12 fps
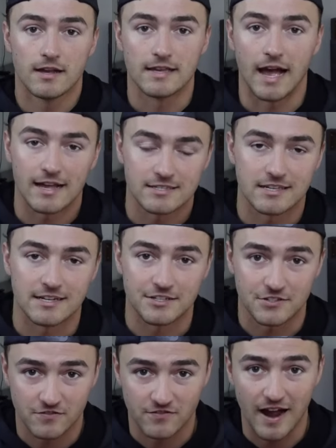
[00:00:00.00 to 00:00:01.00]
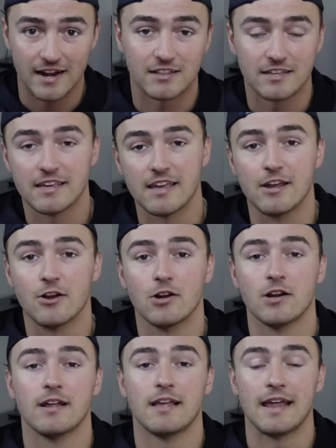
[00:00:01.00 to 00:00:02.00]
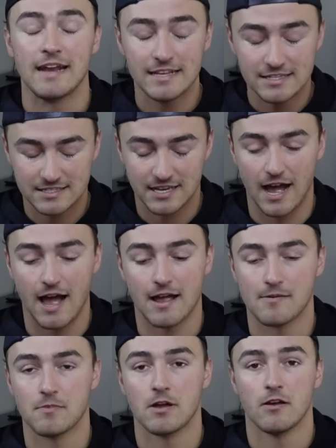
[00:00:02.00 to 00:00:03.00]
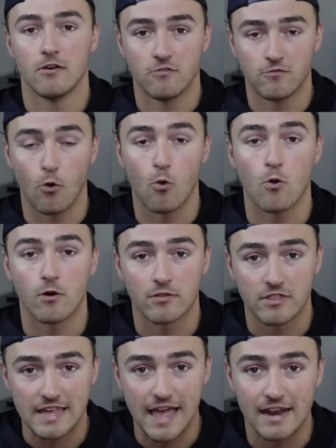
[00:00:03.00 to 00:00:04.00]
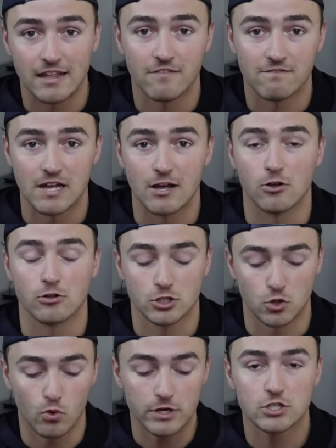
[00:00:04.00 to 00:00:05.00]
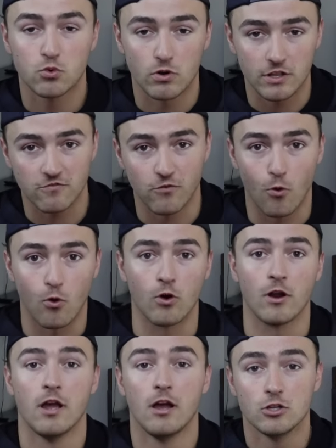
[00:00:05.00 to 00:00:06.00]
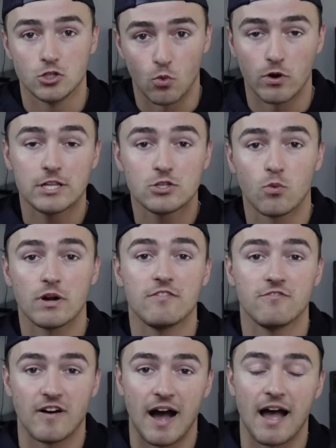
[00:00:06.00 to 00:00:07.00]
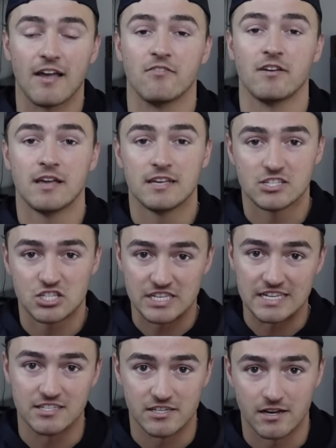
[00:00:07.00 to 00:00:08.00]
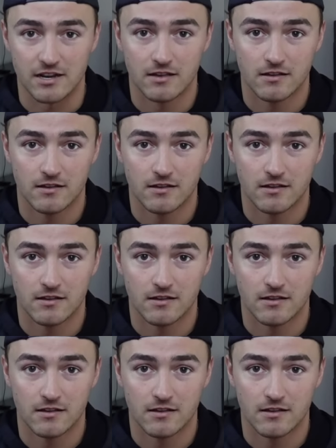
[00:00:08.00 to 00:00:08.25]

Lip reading: Guys, it is finally here. It is time for the NFL 2024-2025 season.